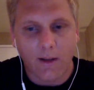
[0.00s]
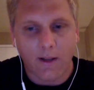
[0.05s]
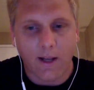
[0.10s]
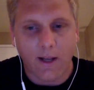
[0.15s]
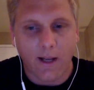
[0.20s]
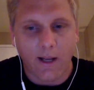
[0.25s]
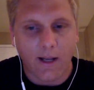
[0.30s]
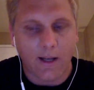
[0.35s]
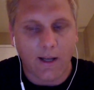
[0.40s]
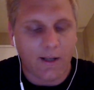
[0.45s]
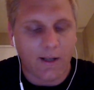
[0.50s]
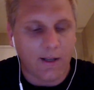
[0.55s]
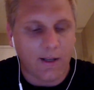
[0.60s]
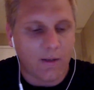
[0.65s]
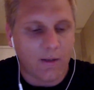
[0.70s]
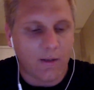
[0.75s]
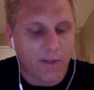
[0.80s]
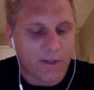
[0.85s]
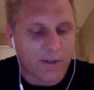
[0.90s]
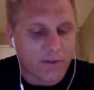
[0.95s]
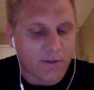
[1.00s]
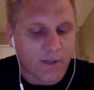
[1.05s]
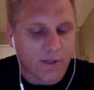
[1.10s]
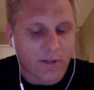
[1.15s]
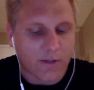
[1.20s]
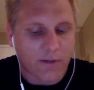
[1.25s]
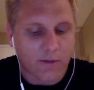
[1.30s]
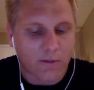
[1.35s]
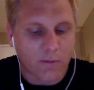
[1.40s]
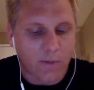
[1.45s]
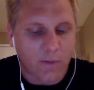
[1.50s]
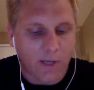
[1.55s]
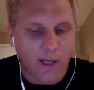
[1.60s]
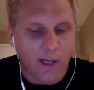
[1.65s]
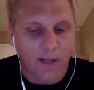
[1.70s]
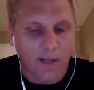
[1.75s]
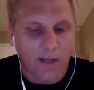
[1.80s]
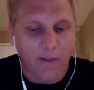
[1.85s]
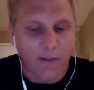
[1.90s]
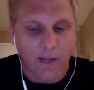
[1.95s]
And it'll be a structured
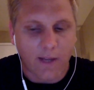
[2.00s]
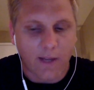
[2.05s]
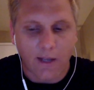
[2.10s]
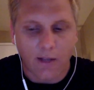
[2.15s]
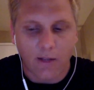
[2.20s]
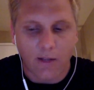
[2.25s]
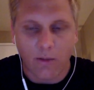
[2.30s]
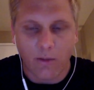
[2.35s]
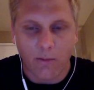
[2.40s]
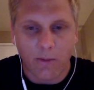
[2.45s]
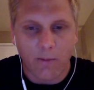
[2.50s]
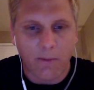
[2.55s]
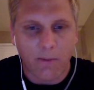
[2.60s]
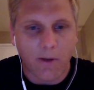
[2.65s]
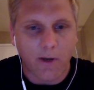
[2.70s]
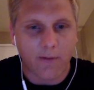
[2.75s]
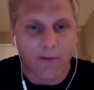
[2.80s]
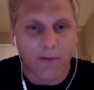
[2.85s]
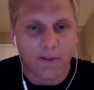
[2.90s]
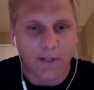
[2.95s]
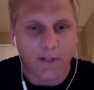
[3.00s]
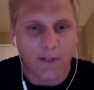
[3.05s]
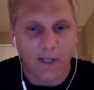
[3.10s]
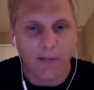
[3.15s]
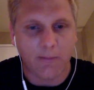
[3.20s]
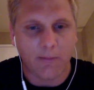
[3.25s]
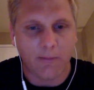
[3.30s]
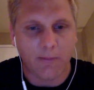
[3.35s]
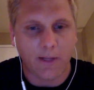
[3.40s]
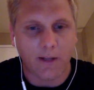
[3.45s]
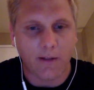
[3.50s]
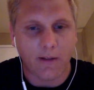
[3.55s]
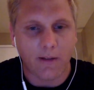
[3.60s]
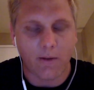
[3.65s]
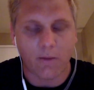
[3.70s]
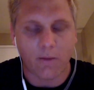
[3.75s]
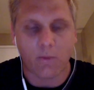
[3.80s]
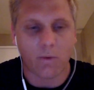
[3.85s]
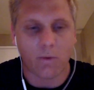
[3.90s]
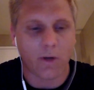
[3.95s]
way that you can be part of a team
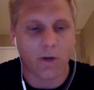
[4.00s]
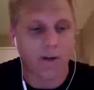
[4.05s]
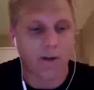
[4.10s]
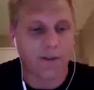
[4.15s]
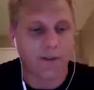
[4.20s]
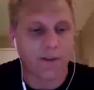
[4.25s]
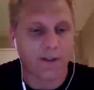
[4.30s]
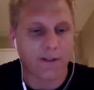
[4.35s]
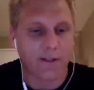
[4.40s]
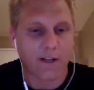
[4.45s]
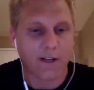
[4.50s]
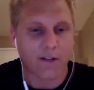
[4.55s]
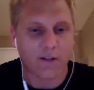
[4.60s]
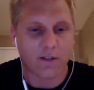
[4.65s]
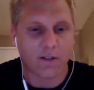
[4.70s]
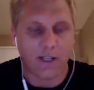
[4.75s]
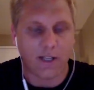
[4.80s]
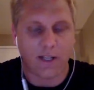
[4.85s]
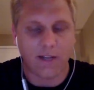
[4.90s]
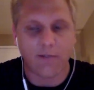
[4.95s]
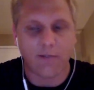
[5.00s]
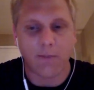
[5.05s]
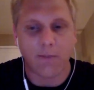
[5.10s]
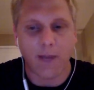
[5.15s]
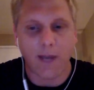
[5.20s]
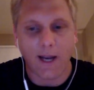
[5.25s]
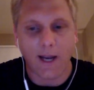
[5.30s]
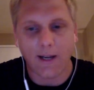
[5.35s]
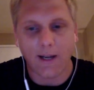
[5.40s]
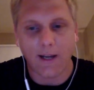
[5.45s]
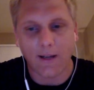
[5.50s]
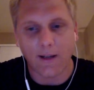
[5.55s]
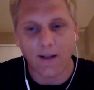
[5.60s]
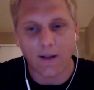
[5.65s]
that will work on things that actually give back